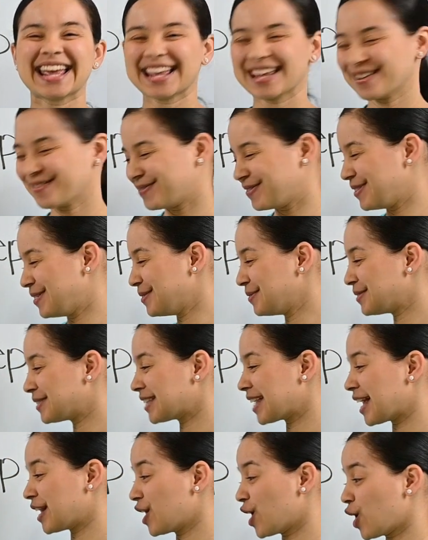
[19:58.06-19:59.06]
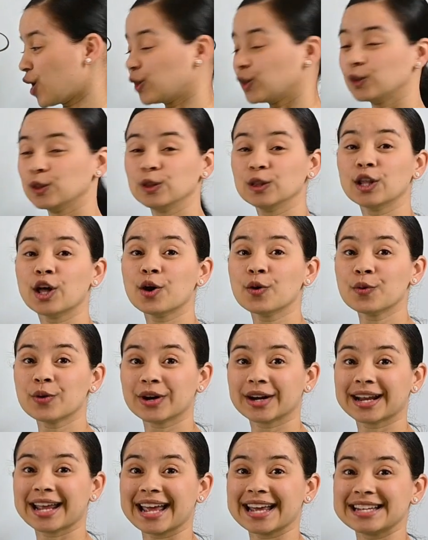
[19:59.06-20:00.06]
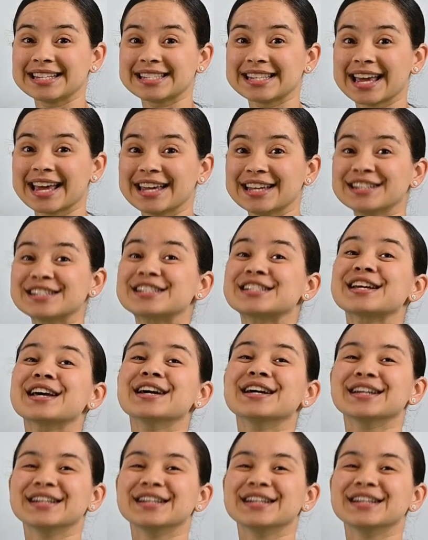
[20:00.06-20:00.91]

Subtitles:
If you said a lowercase h,